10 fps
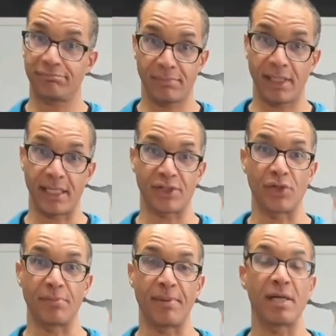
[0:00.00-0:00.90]
again, excuse
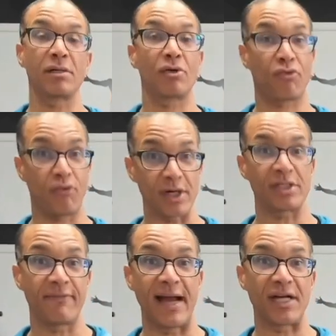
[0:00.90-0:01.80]
the pun, crush
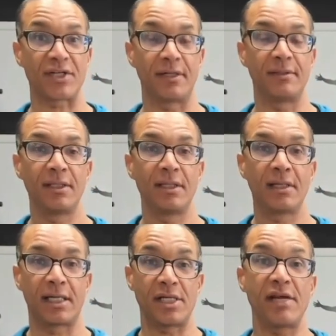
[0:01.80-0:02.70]
the fascia.
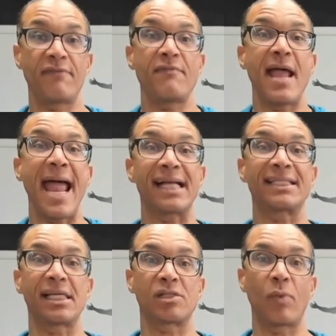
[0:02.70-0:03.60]
Because now you have
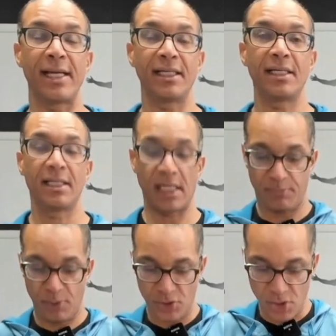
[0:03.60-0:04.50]
excess weight that's
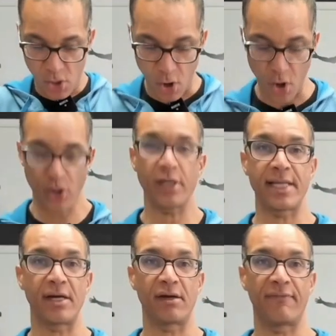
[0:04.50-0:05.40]
pushing harder
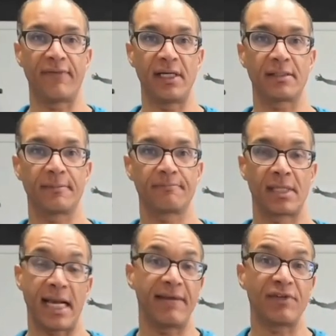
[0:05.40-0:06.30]
down to your feet,
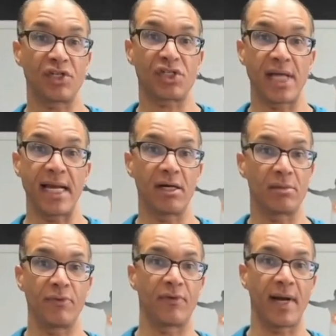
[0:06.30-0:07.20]
that even just standing or
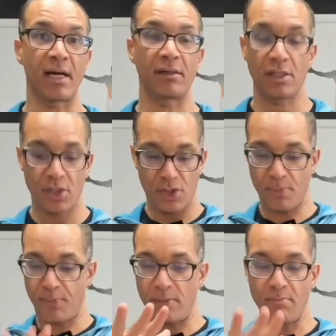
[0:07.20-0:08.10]
moving around, you're
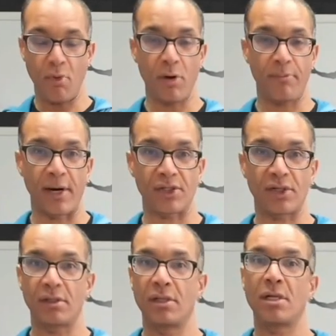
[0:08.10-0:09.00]
putting more
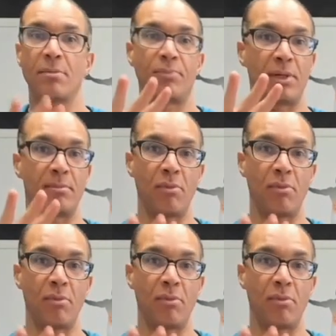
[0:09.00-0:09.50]
pressure, pushing